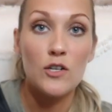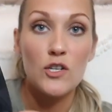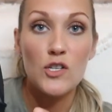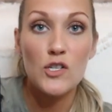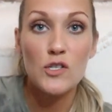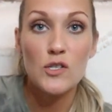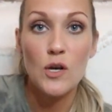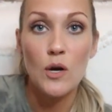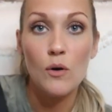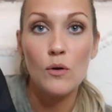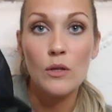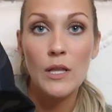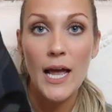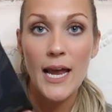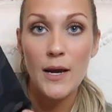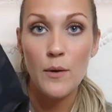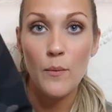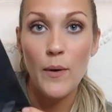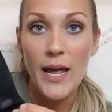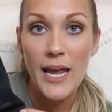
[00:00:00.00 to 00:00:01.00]
are so
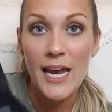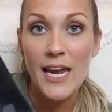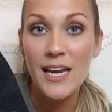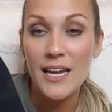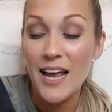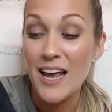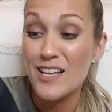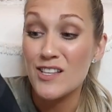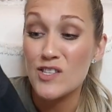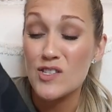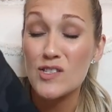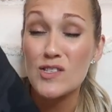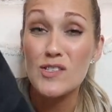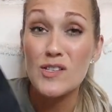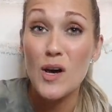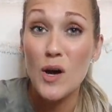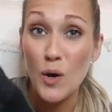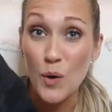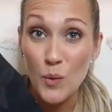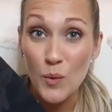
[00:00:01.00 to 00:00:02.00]
lightweight and
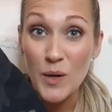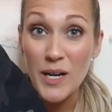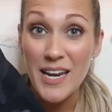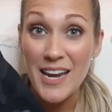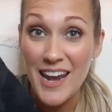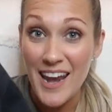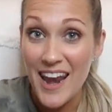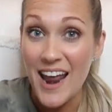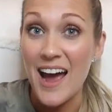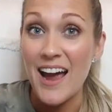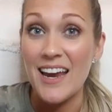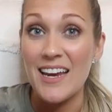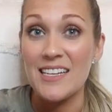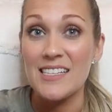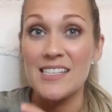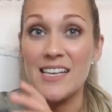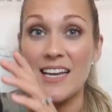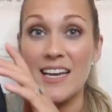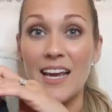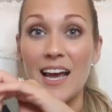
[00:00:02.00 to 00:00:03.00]
so
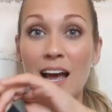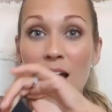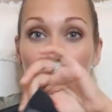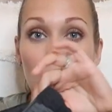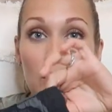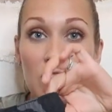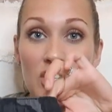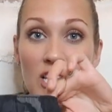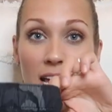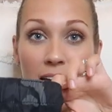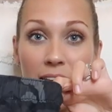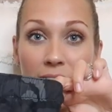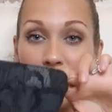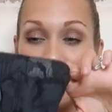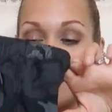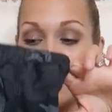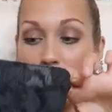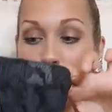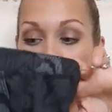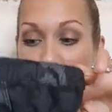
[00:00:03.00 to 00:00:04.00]
nice. Like I wish they had
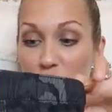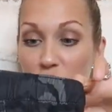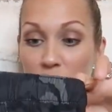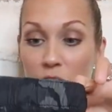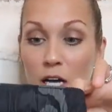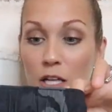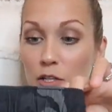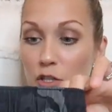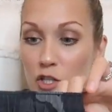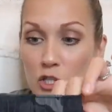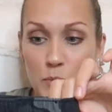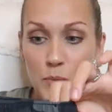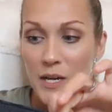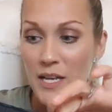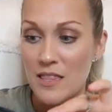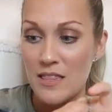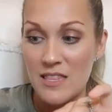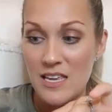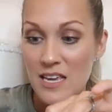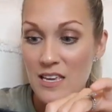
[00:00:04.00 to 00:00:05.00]
these in a bunch of colors, but
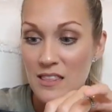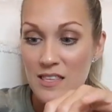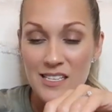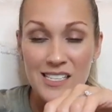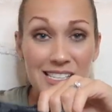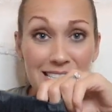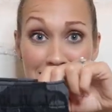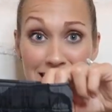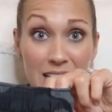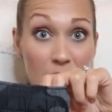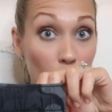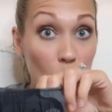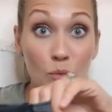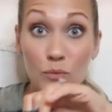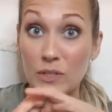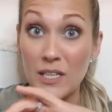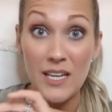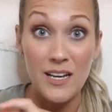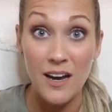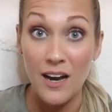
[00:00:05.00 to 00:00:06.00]
I think this is the
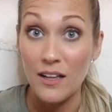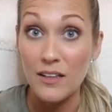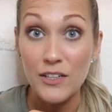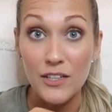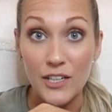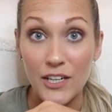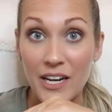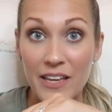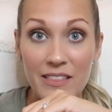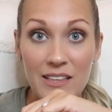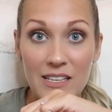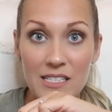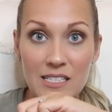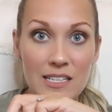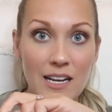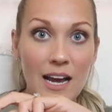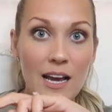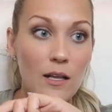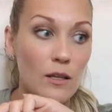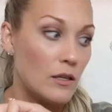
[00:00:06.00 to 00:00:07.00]
only color in this
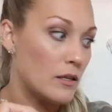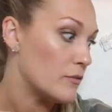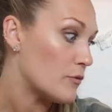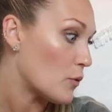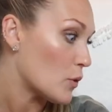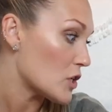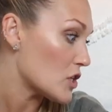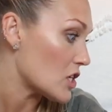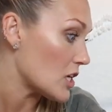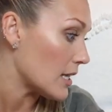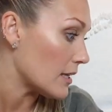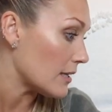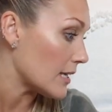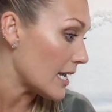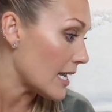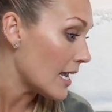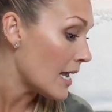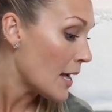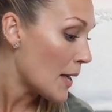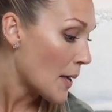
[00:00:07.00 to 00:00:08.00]
style,
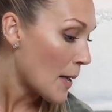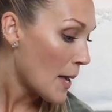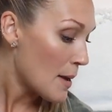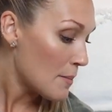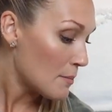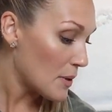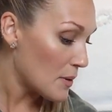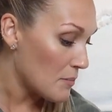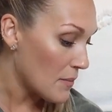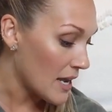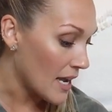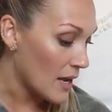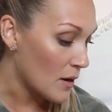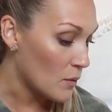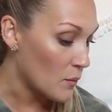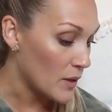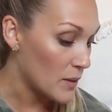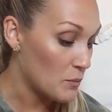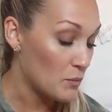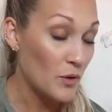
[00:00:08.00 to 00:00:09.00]
unfortunately. But
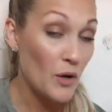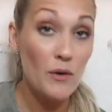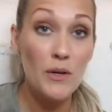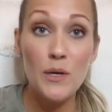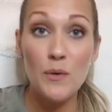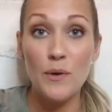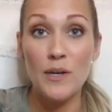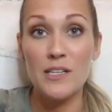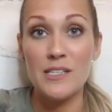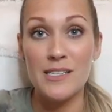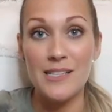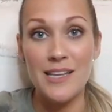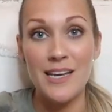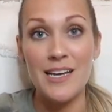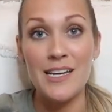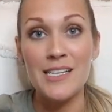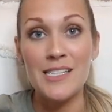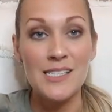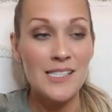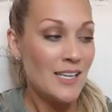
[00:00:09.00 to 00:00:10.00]
man, when Brody wears
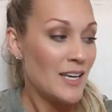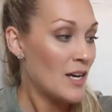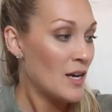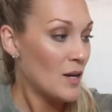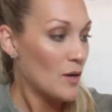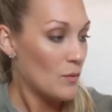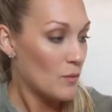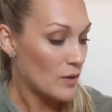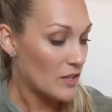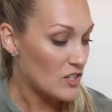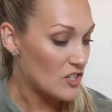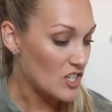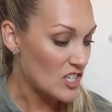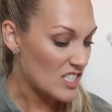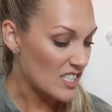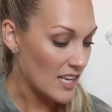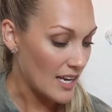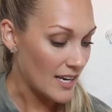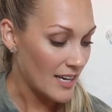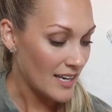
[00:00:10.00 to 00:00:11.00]
this with
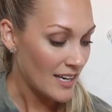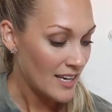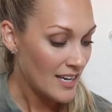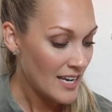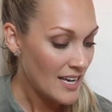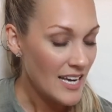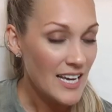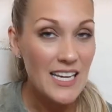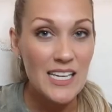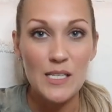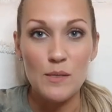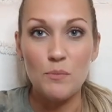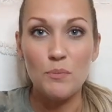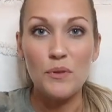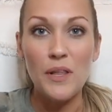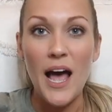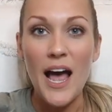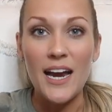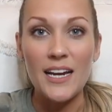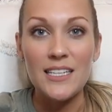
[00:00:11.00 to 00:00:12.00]
just like his
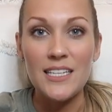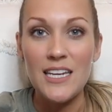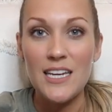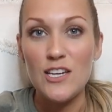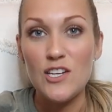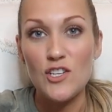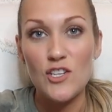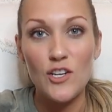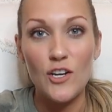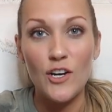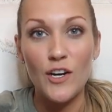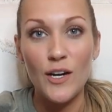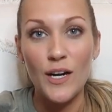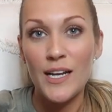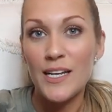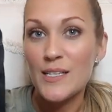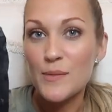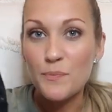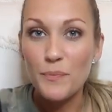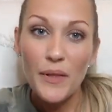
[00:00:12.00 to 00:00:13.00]
black
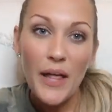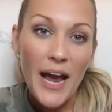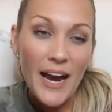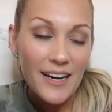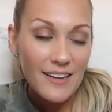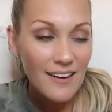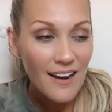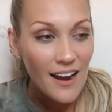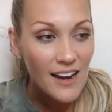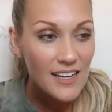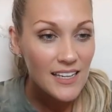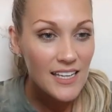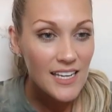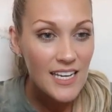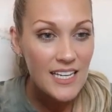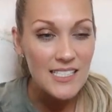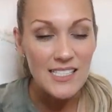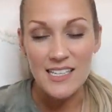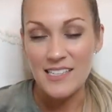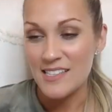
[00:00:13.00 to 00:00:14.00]
t-shirt, his black
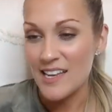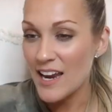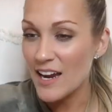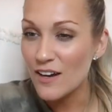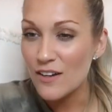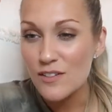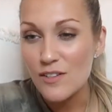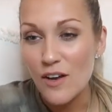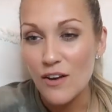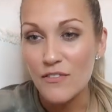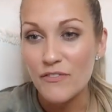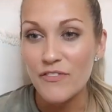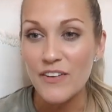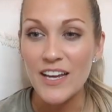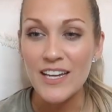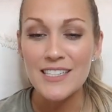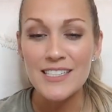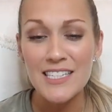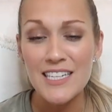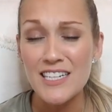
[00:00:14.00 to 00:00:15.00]
Nikes, and his hair's all
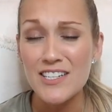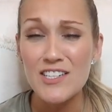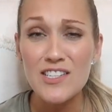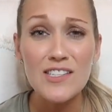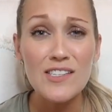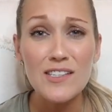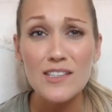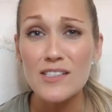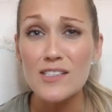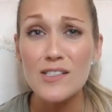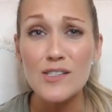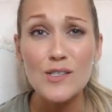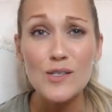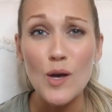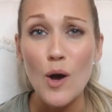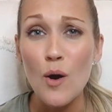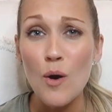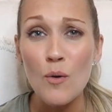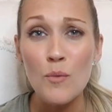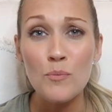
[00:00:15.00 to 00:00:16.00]
fixed, he just looks
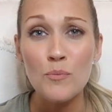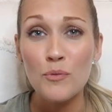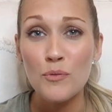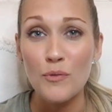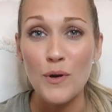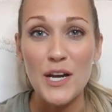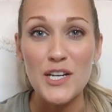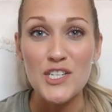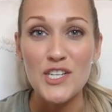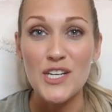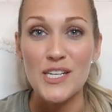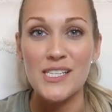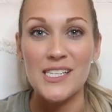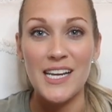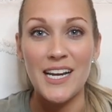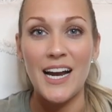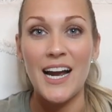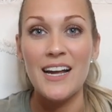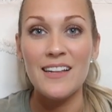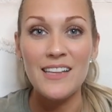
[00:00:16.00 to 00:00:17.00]
so precious.
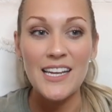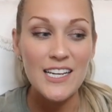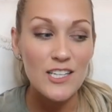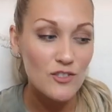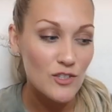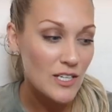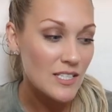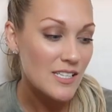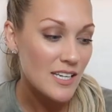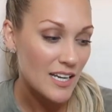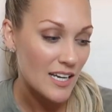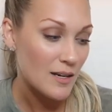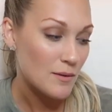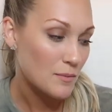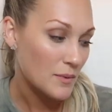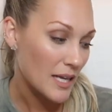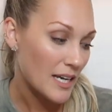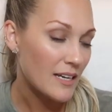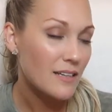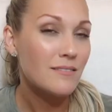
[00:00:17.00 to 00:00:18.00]
Like I like dressing
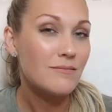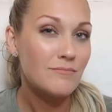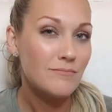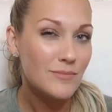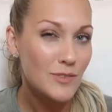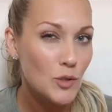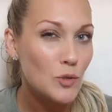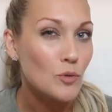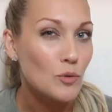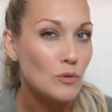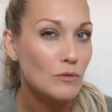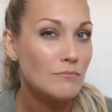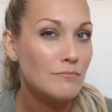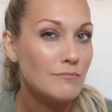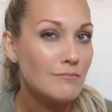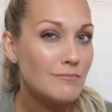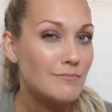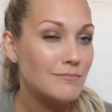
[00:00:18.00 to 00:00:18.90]
him like cool.